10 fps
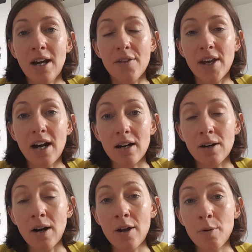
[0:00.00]
they
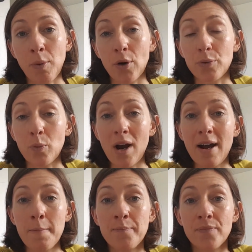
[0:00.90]
are at a point
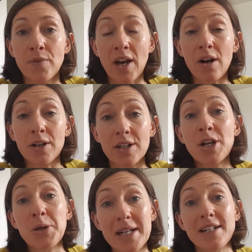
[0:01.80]
where they are going to
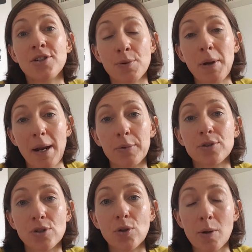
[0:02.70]
need to be able
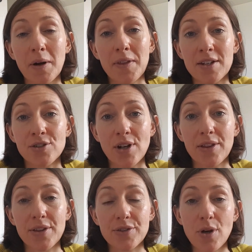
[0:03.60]
to talk about their
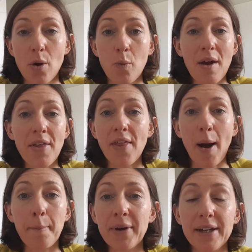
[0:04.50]
strengths, whether
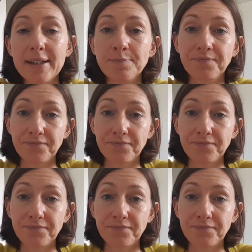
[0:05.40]
that be